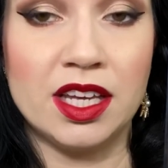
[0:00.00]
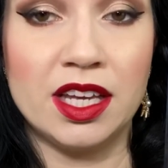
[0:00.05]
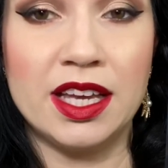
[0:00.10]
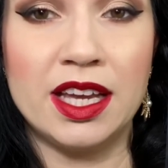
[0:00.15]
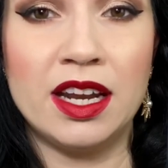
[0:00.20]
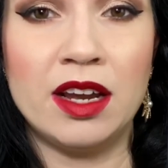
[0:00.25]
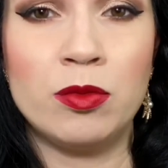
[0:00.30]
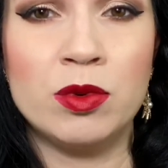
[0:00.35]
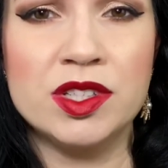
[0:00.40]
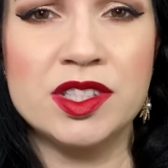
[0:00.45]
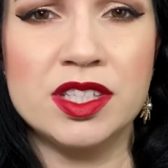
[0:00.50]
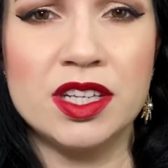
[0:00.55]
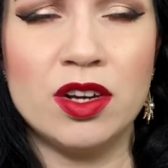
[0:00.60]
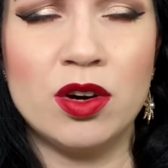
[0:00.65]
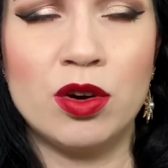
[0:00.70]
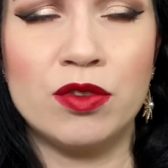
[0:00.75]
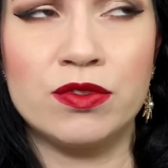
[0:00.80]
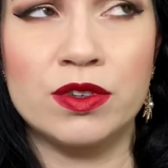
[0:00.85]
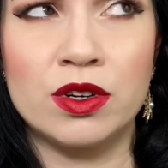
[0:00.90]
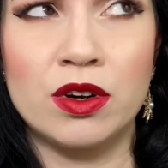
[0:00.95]
And I will say
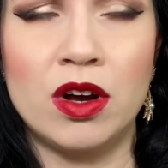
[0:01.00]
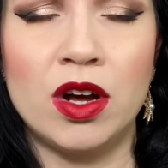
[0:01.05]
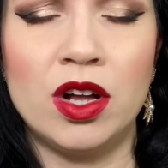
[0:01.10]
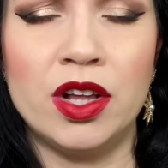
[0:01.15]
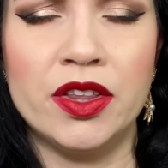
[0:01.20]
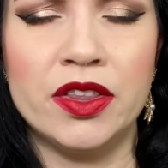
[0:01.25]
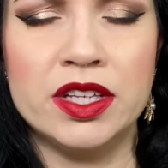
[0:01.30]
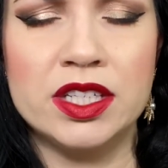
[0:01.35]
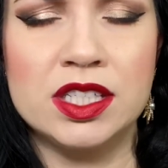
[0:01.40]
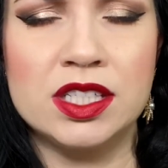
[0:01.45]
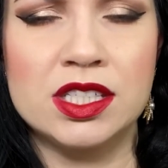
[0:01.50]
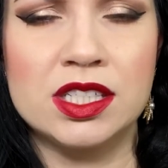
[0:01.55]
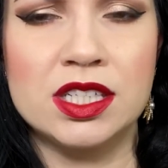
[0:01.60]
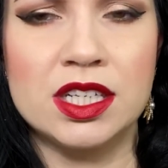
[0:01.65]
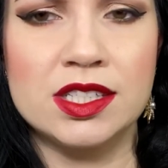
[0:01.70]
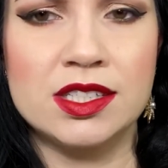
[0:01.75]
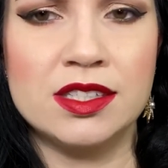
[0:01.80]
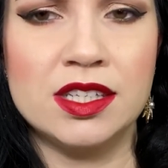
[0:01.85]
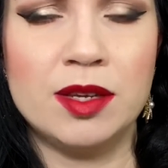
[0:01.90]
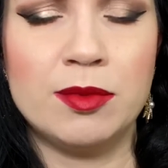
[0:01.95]
overall, this
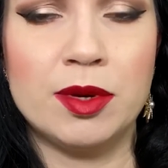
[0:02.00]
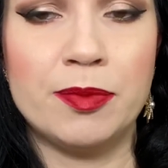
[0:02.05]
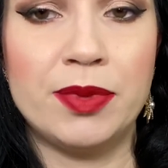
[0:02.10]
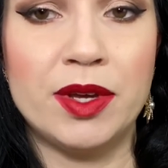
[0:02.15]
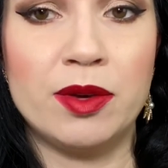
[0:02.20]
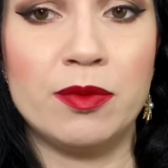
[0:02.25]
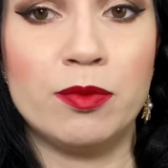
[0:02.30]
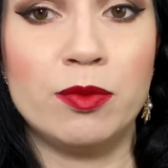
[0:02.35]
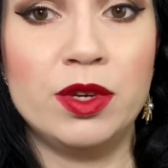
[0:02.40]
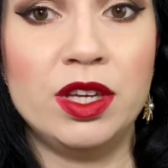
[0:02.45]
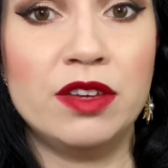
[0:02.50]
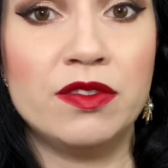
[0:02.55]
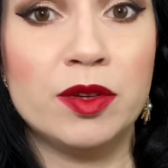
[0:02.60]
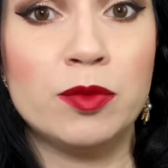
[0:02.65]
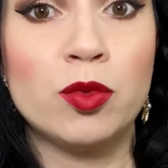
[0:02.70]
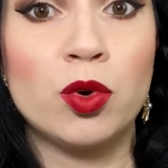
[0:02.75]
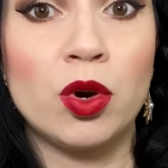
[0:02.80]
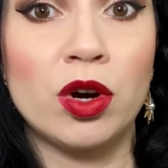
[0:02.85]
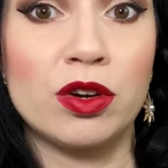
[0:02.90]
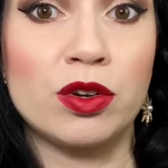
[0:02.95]
does seem a bit even
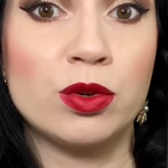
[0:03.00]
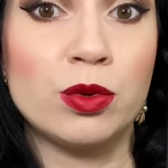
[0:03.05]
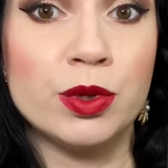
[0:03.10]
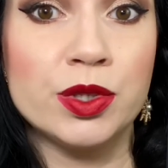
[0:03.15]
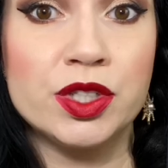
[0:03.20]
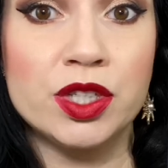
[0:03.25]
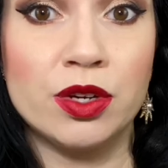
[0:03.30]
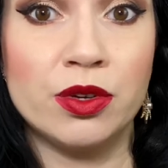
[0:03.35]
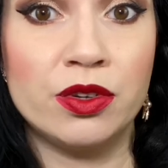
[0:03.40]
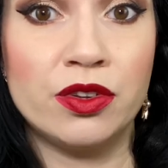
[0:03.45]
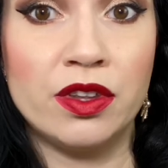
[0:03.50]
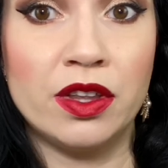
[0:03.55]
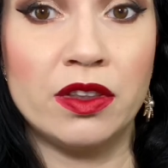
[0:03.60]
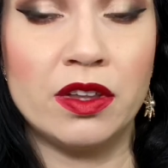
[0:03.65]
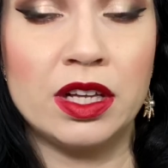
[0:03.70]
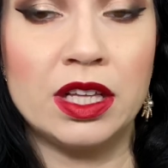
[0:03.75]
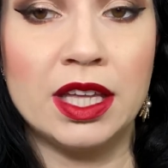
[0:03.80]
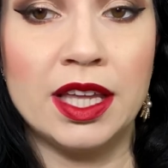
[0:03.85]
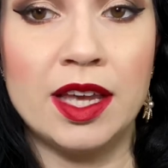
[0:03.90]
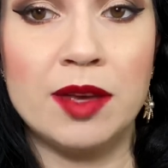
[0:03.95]
more cool toned than the
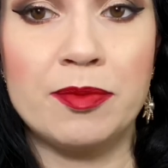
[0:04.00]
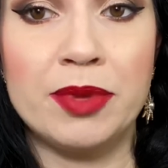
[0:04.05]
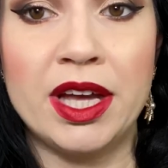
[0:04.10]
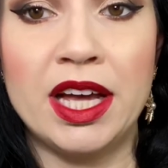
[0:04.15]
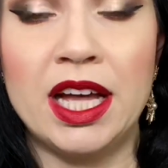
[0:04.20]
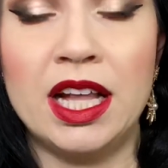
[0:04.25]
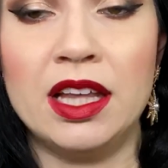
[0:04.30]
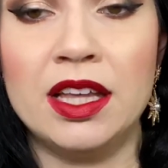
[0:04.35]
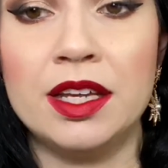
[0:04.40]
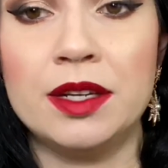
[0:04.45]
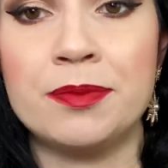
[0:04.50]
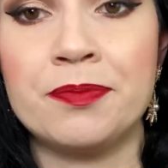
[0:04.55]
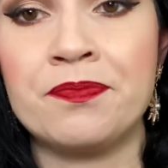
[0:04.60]
Glam palette.